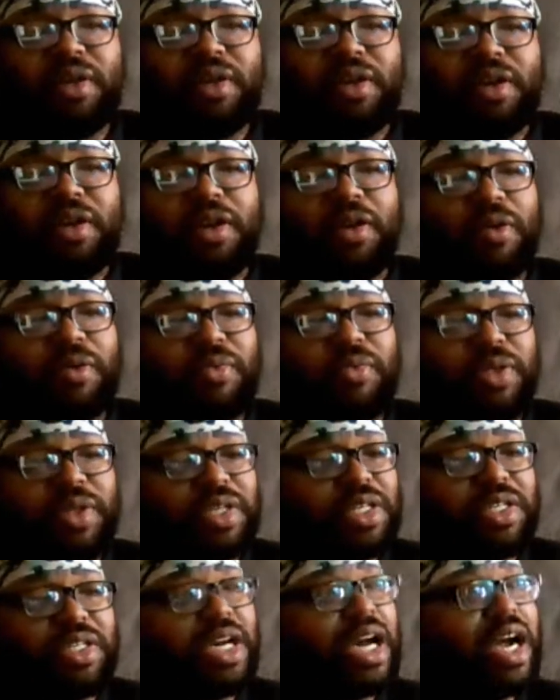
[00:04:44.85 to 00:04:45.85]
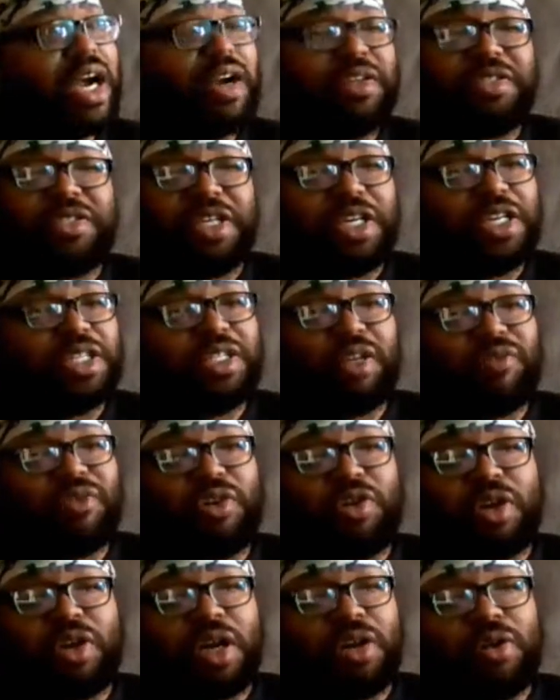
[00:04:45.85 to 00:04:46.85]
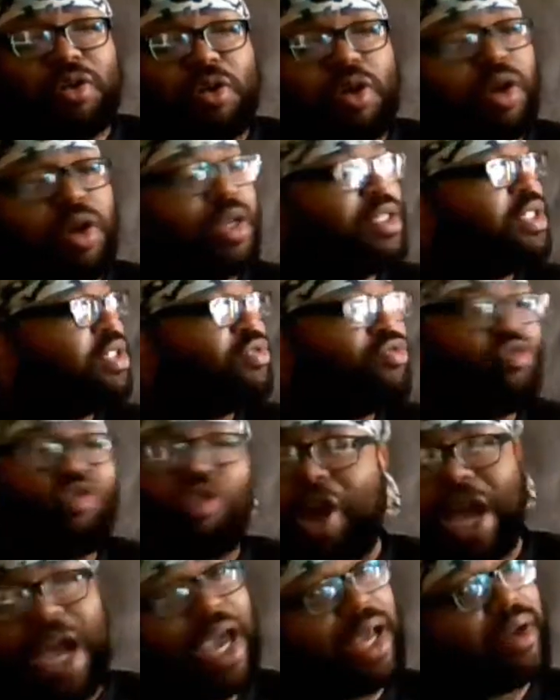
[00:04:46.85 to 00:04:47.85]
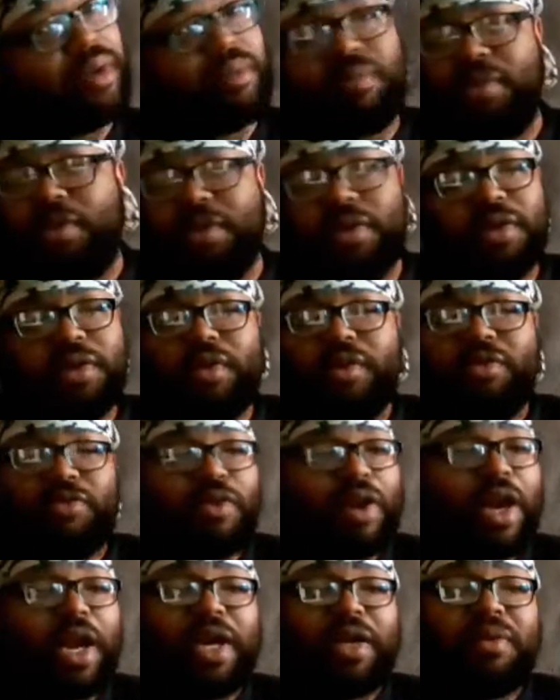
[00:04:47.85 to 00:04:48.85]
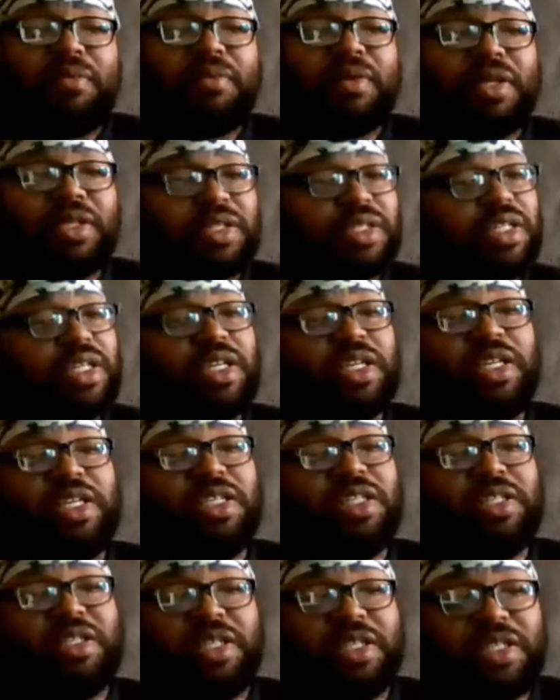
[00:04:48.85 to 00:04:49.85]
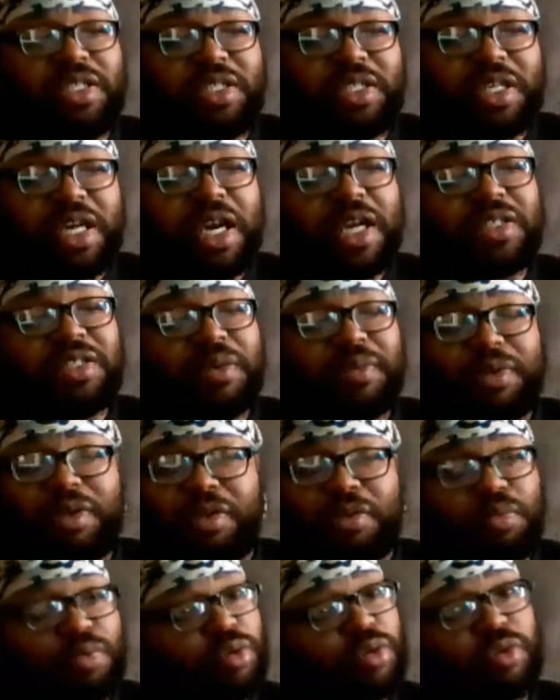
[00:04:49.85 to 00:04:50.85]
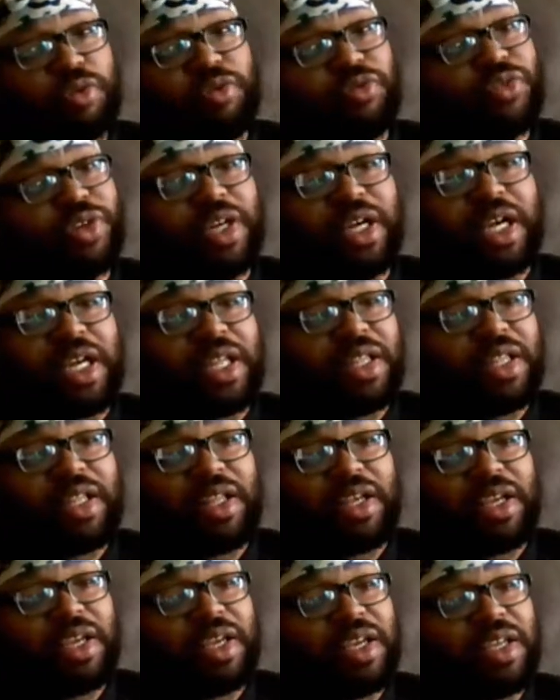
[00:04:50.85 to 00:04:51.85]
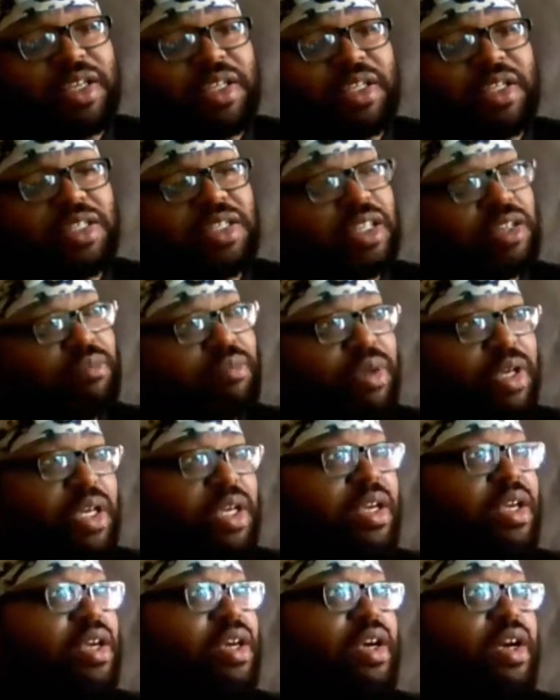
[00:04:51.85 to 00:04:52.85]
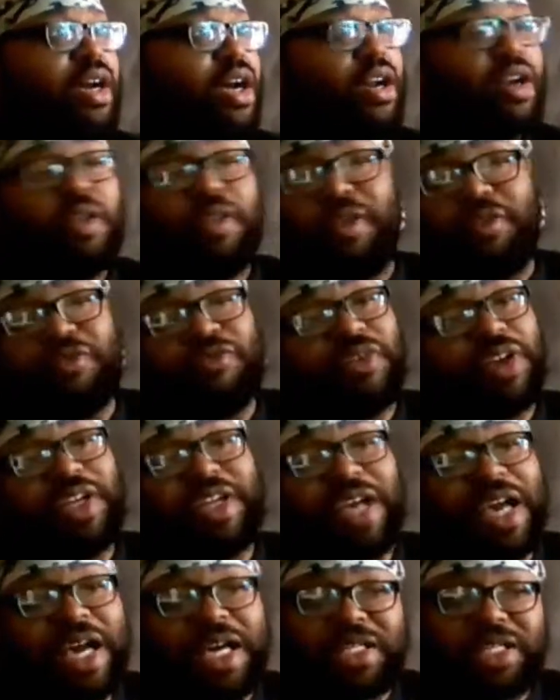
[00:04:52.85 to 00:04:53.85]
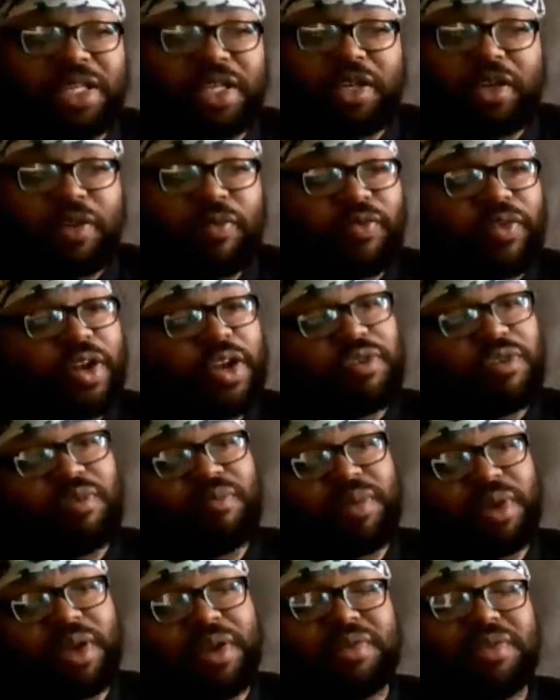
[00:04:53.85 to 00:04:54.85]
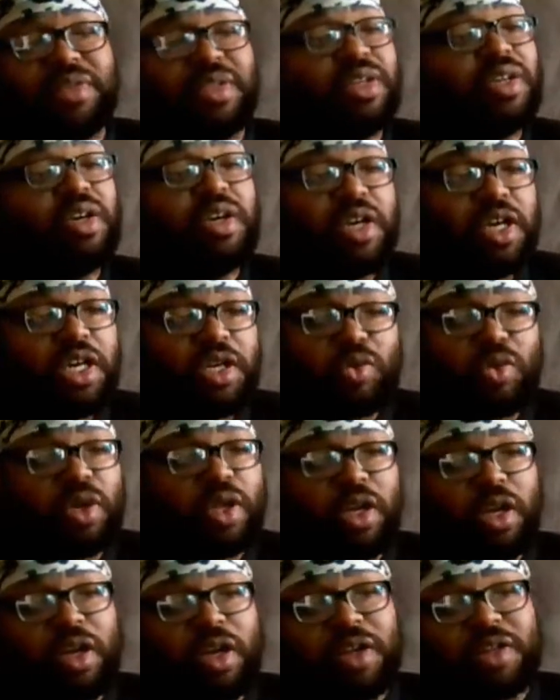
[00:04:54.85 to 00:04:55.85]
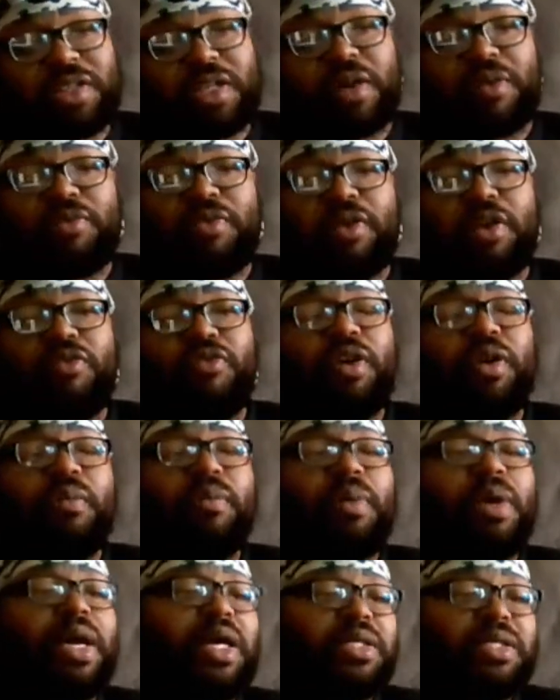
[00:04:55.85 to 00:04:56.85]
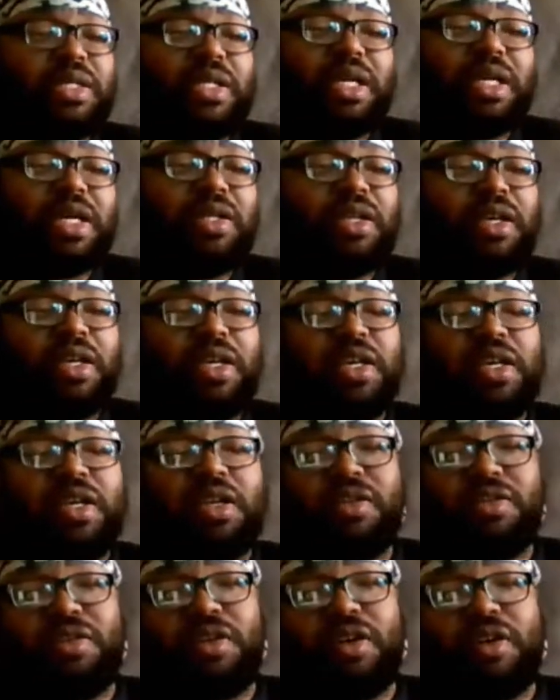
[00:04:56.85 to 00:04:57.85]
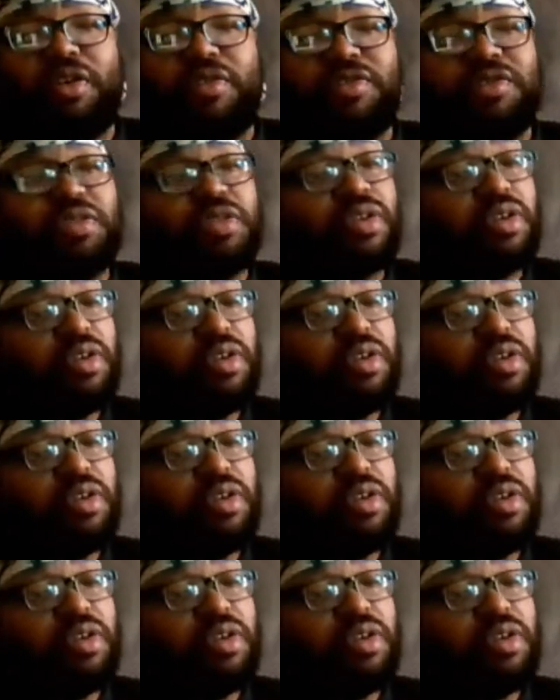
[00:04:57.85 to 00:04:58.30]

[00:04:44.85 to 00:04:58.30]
You know, this entire season, if you're not New Orleans, just ride him, ride him. Because he's he's got something to prove, and I think he, this could be another fantastic year for Adrian Peterson. One of the all-time great running backs, and I think he deserves